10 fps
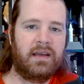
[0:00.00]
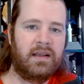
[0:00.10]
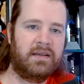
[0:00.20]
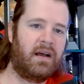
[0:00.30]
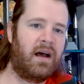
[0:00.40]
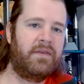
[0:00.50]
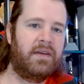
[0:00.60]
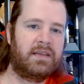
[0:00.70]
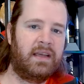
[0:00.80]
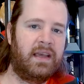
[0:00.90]
because
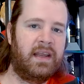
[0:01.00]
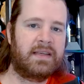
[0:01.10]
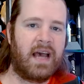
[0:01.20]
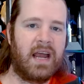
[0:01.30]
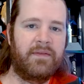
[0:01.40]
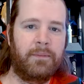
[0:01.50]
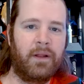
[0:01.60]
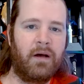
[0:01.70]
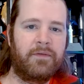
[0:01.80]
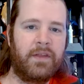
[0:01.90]
obviously it is kind of a
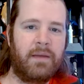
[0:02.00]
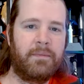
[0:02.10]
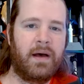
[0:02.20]
blow for them,